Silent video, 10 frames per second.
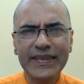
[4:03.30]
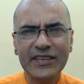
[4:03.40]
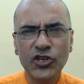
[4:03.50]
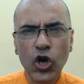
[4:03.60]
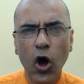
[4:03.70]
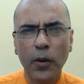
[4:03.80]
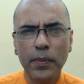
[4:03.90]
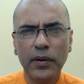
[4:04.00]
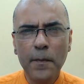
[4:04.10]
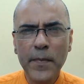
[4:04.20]
in
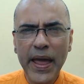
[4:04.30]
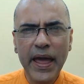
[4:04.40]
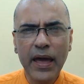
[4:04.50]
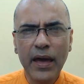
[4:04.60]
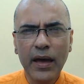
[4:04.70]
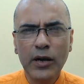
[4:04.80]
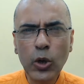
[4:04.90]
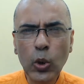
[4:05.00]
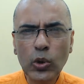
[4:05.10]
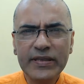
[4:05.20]
job may
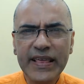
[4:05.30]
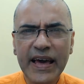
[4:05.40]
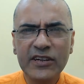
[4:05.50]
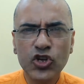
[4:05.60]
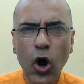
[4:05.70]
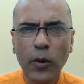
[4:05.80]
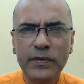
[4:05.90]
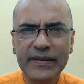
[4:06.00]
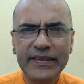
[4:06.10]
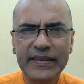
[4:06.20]
lose their
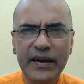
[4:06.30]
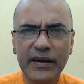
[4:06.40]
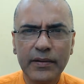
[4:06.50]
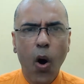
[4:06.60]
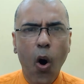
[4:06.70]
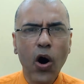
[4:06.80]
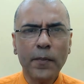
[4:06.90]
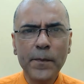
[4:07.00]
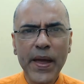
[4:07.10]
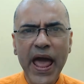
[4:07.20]
job this year or
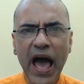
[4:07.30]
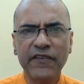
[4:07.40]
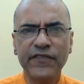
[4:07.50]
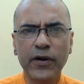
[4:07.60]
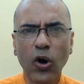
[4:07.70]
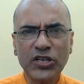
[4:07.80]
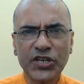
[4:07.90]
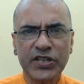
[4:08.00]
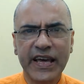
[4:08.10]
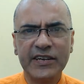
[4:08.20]
may have
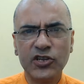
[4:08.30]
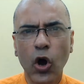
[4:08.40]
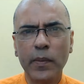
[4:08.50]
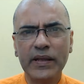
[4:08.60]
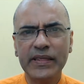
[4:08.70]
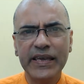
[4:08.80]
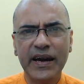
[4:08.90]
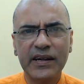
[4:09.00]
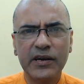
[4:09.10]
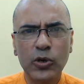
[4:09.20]
lost their job in the
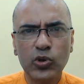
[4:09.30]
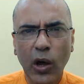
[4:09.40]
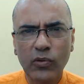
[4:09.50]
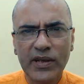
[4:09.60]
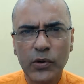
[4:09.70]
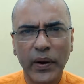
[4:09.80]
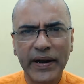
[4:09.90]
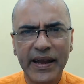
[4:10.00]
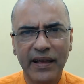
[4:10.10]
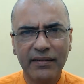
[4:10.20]
year
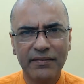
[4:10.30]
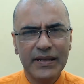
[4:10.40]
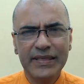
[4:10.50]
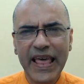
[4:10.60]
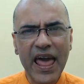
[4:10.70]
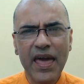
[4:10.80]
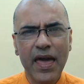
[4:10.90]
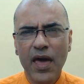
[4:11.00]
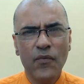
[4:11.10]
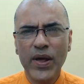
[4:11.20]
2020.
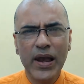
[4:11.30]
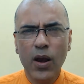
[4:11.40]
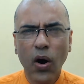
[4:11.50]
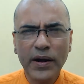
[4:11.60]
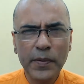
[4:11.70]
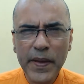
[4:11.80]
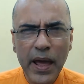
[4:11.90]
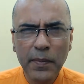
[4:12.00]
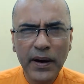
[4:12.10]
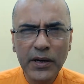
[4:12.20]
They will not
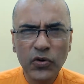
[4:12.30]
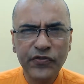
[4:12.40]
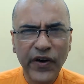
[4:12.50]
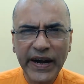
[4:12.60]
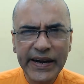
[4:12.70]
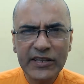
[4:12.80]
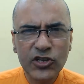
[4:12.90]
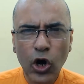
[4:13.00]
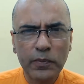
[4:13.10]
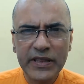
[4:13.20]
be able to find a
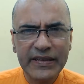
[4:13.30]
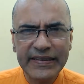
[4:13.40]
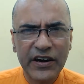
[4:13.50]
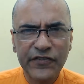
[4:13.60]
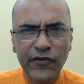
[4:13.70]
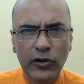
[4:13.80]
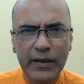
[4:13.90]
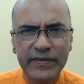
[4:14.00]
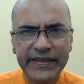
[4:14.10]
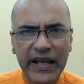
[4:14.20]
job this year for
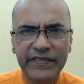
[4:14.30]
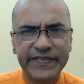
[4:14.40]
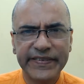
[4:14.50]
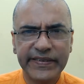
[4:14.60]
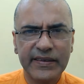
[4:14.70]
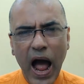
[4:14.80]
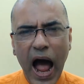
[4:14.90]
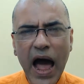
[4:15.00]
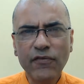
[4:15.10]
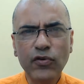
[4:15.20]
themselves.
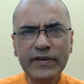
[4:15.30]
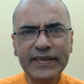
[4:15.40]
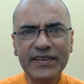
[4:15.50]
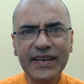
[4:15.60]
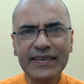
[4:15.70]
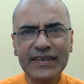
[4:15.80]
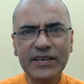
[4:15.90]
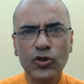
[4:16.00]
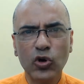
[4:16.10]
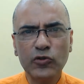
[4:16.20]
I would
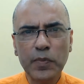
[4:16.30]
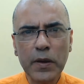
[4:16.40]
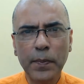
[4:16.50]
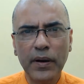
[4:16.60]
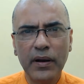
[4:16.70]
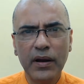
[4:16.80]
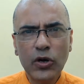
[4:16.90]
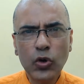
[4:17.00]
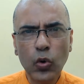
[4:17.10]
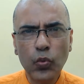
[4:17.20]
suggest those people
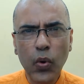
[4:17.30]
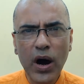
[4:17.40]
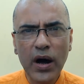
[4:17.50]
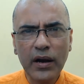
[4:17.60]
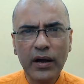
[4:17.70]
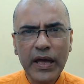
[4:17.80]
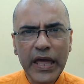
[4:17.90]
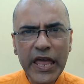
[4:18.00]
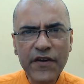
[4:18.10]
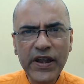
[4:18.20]
to work
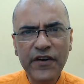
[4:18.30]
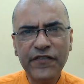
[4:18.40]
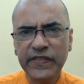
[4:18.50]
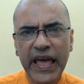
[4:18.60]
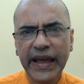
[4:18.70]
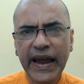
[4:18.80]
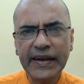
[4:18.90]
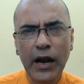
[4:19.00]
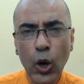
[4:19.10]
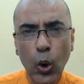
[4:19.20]
even if they
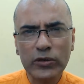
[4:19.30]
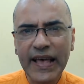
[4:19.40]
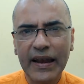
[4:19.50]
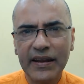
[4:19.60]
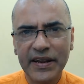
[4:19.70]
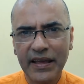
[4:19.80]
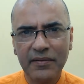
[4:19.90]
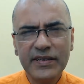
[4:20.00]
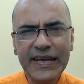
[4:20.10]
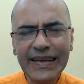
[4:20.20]
get a low salary.
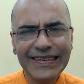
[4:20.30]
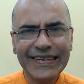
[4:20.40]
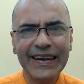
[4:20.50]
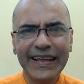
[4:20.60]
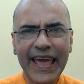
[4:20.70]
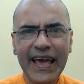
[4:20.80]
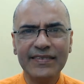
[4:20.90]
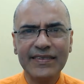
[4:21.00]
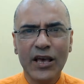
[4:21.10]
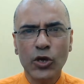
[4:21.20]
Just in
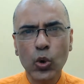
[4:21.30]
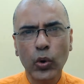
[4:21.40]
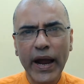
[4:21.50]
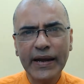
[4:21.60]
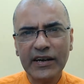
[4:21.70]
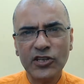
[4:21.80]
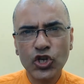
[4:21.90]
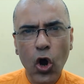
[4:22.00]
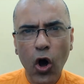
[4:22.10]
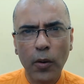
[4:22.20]
case you get a
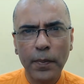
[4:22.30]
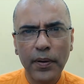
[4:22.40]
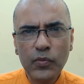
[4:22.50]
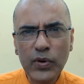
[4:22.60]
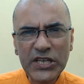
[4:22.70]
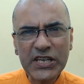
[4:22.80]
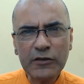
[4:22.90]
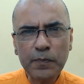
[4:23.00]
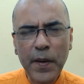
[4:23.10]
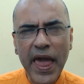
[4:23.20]
job which is
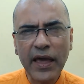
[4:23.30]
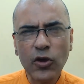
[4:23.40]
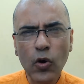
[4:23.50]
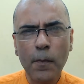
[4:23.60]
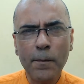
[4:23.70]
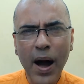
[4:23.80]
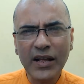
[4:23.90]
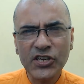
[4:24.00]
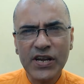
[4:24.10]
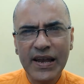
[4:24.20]
paying you
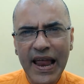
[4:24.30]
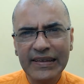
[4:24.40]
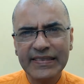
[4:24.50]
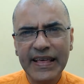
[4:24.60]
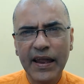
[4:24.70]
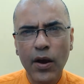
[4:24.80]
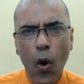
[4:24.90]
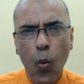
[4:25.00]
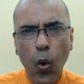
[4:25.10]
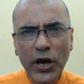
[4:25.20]
much less than
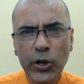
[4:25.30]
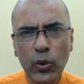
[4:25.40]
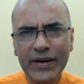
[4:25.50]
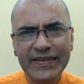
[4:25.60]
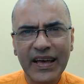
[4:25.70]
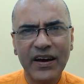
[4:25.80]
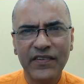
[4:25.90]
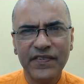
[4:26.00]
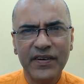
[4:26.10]
what you deserve,